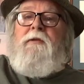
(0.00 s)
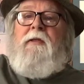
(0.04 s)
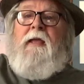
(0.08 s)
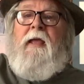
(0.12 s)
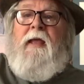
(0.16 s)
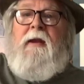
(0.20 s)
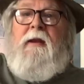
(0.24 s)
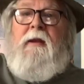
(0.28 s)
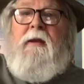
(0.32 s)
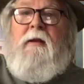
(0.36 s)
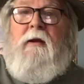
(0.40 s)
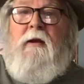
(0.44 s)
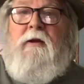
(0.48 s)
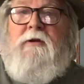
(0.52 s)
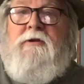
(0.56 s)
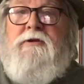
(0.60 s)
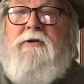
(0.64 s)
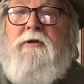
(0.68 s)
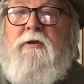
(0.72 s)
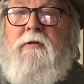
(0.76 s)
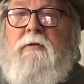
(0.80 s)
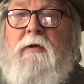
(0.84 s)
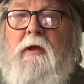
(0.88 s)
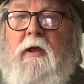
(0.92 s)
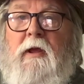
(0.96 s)
that in there, it's
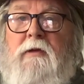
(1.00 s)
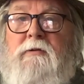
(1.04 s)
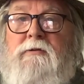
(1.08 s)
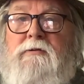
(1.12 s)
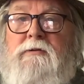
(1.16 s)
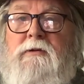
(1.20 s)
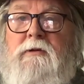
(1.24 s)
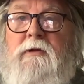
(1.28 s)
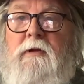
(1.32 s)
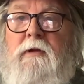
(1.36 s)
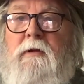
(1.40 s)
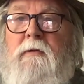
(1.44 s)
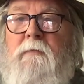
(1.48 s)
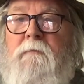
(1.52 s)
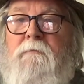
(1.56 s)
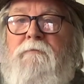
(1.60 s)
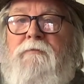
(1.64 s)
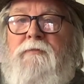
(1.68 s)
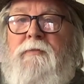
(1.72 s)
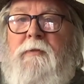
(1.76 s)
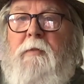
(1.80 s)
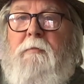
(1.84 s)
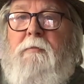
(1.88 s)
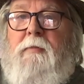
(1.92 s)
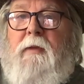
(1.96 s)
2 notes.
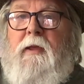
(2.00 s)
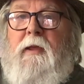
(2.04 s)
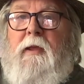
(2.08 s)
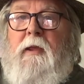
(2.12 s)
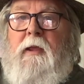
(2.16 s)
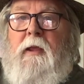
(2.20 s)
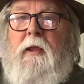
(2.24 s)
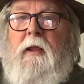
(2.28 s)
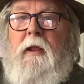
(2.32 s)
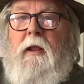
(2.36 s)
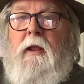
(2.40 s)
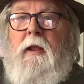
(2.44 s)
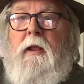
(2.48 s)
The B.